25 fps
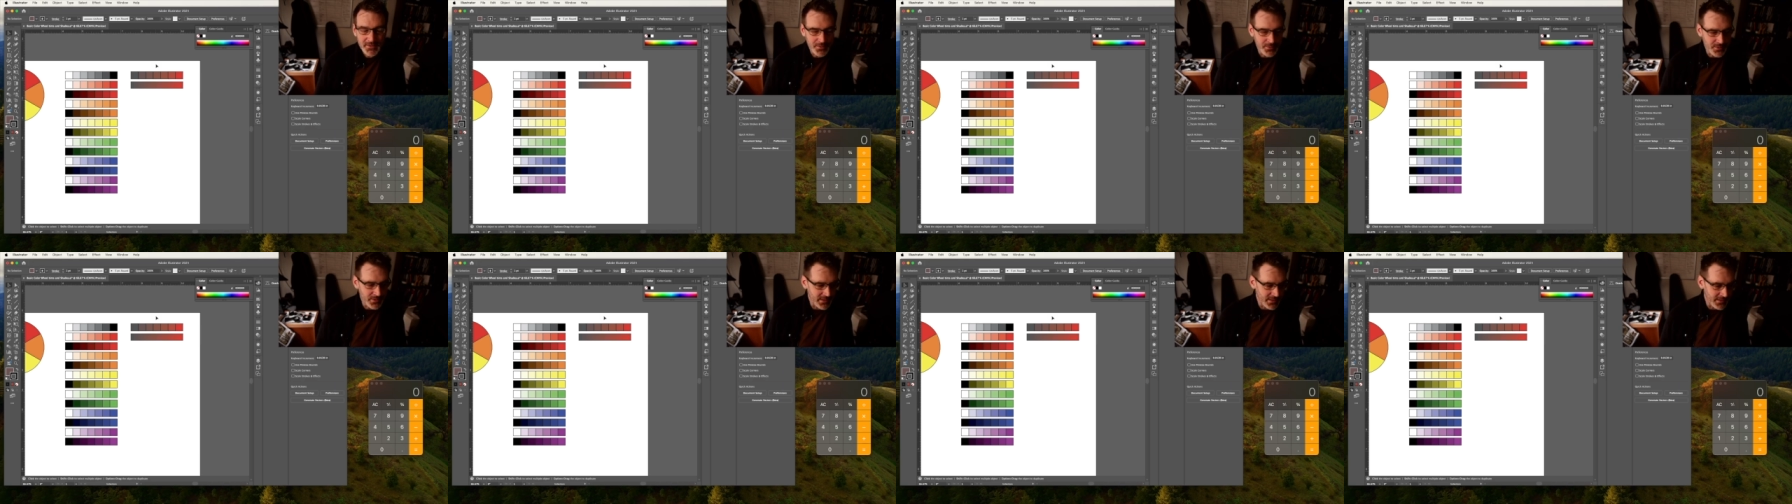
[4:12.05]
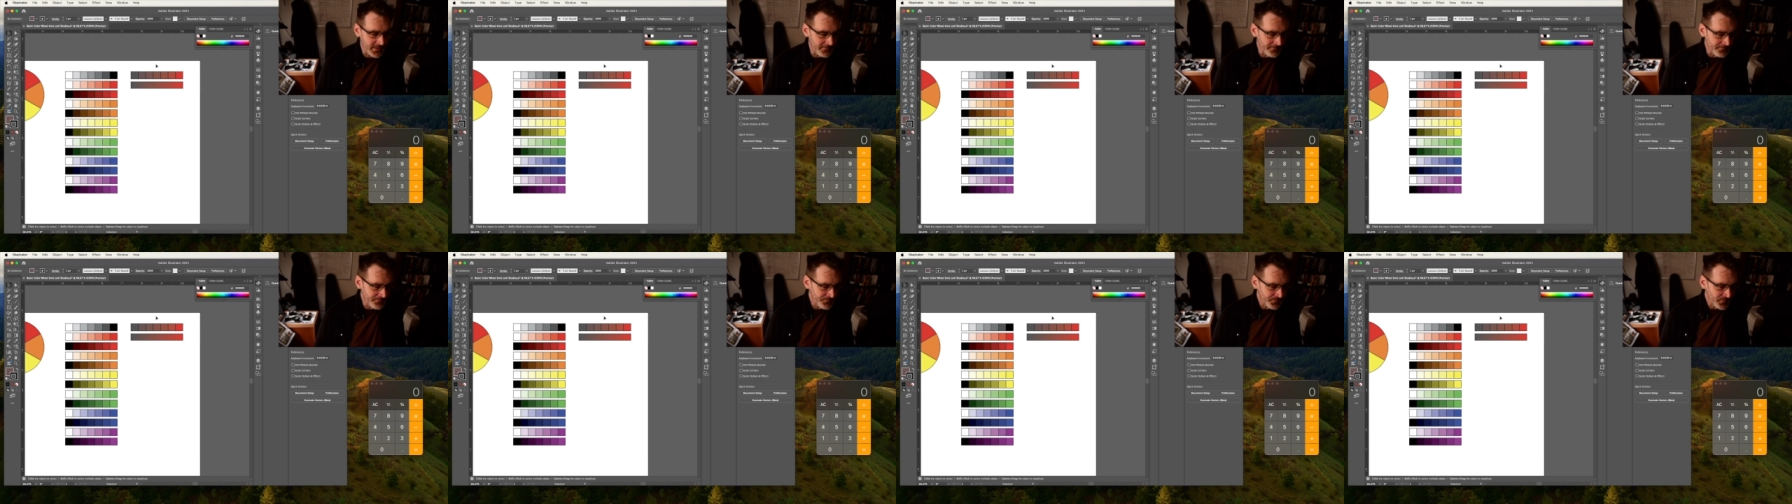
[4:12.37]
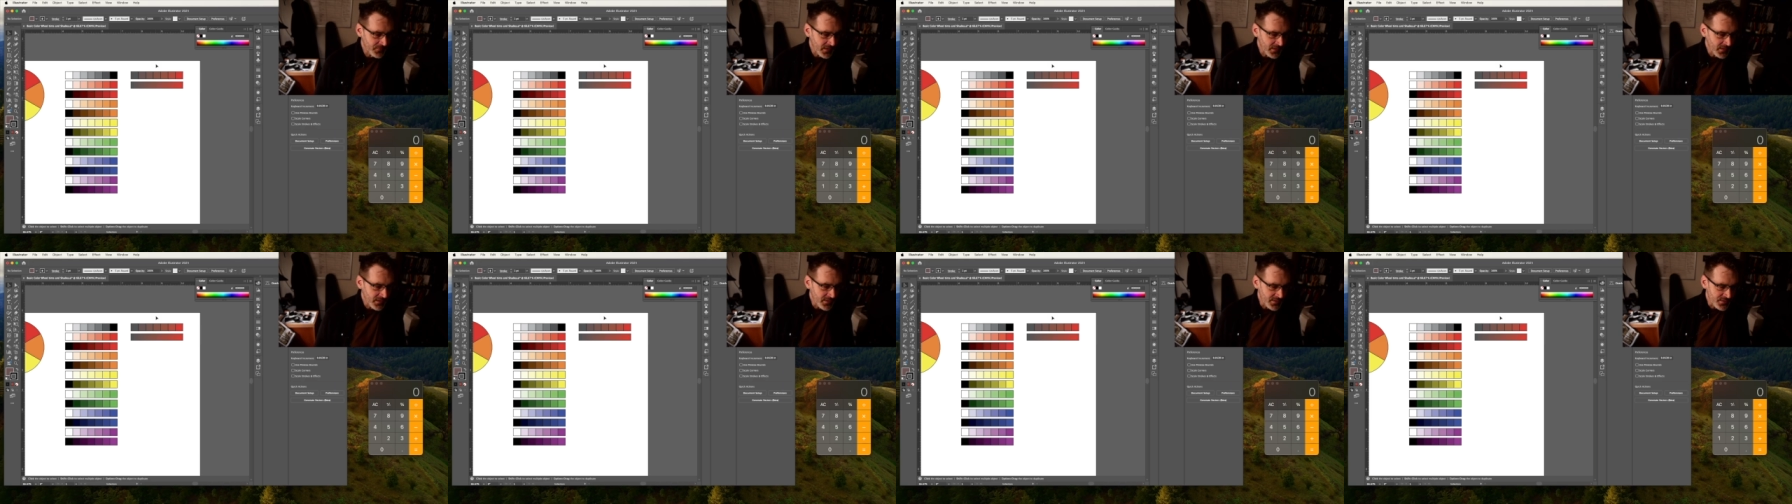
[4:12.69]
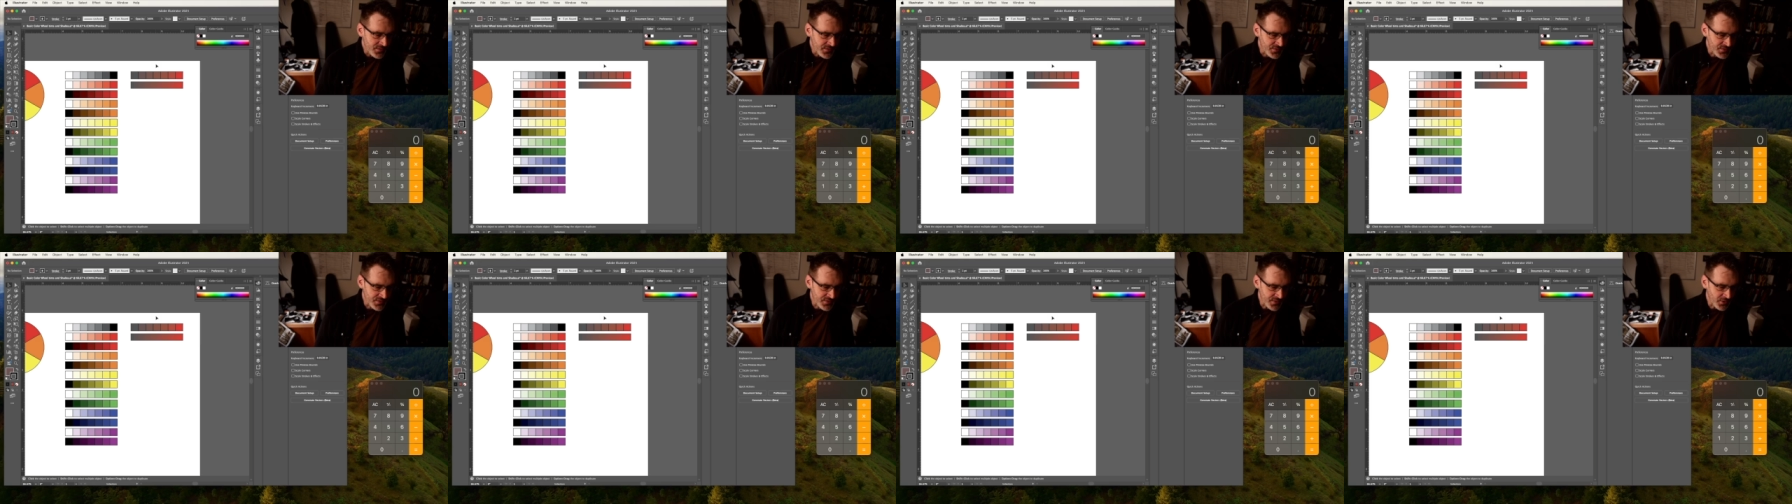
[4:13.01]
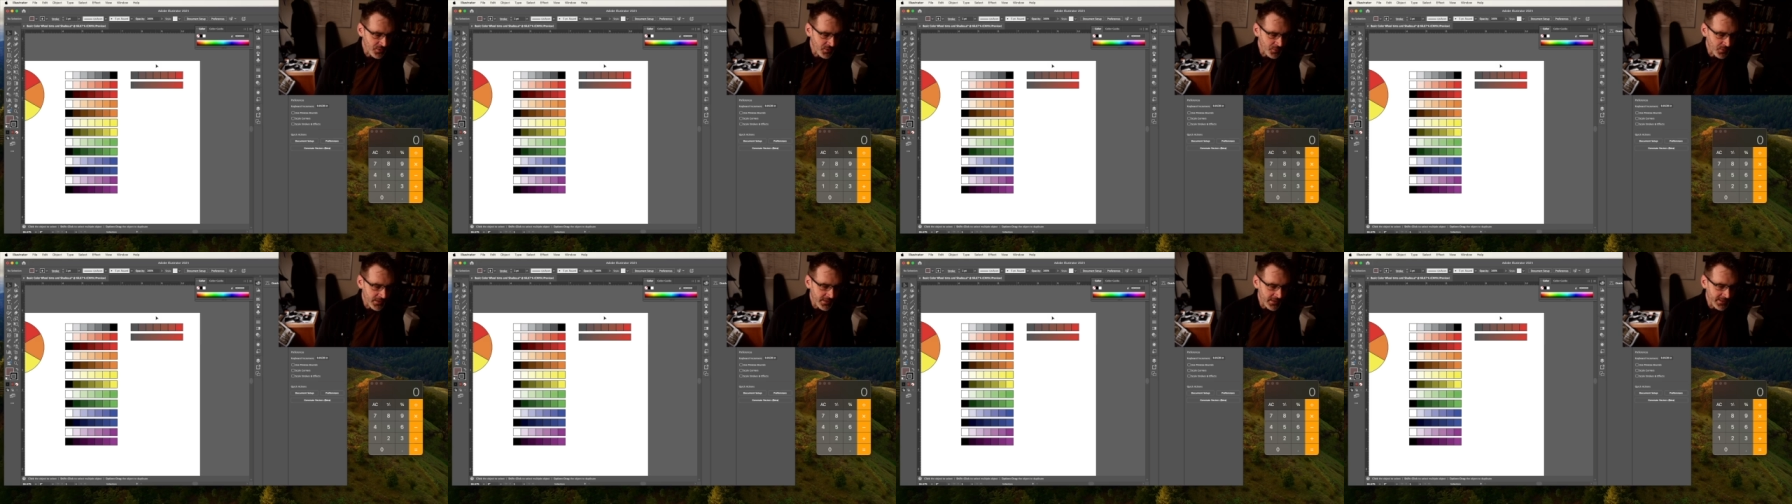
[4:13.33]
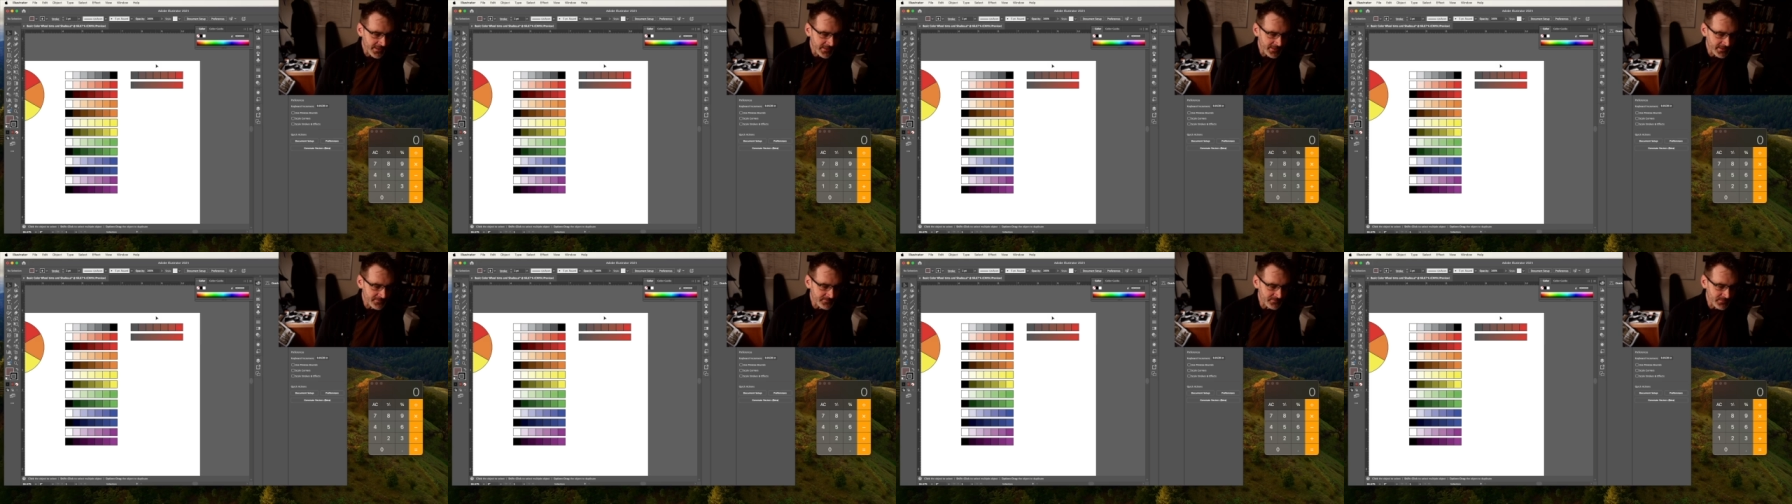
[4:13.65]
Okay, so
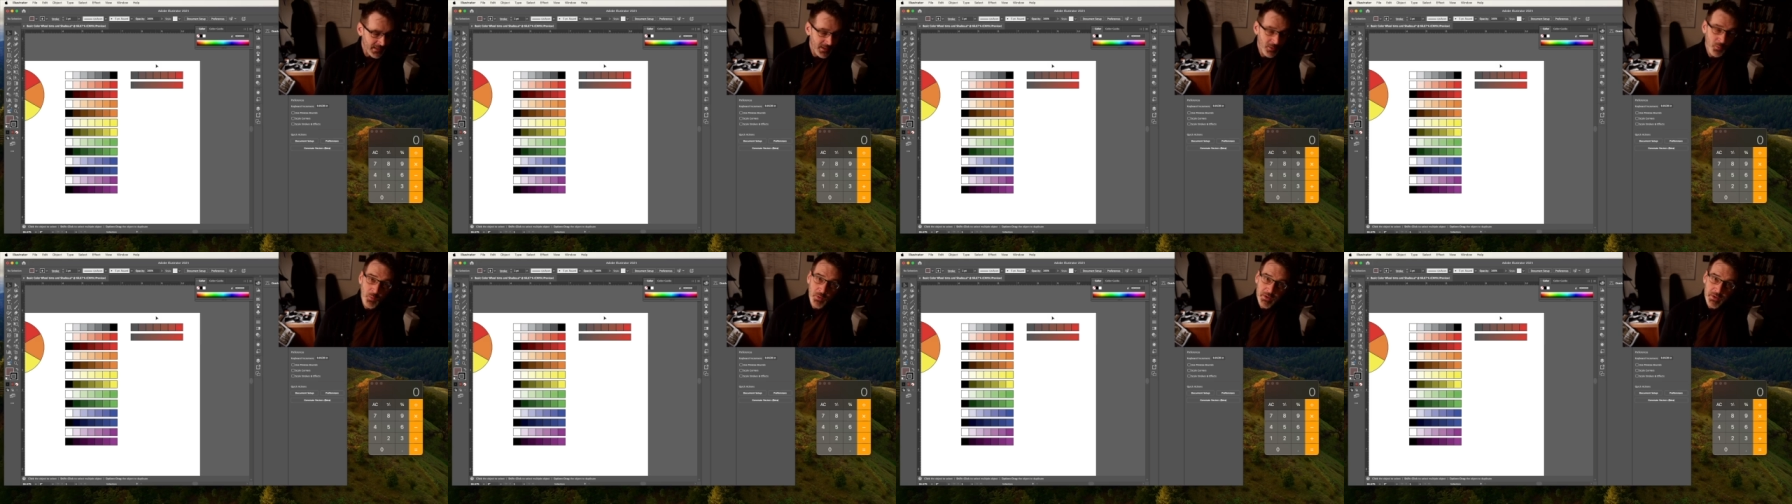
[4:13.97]
I